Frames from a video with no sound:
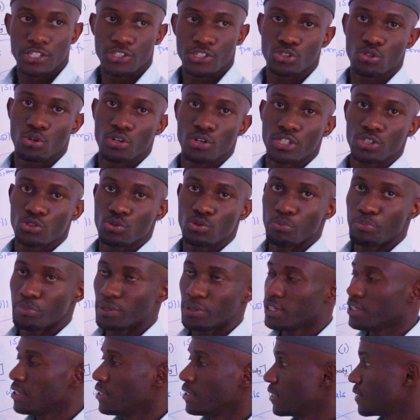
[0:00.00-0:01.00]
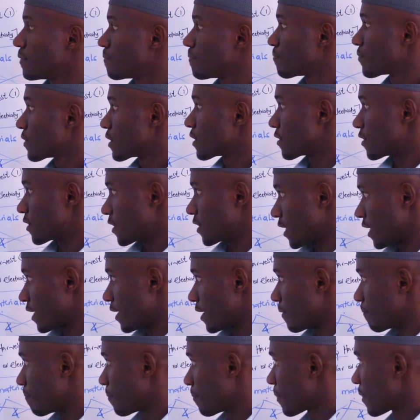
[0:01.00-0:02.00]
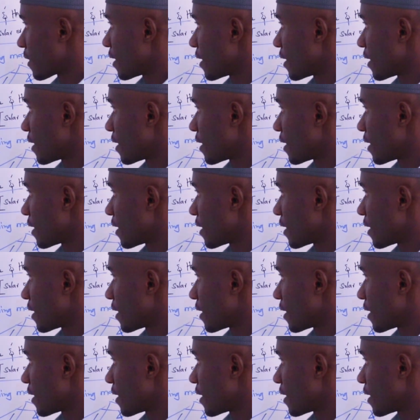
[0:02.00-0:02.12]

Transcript: is going to be there.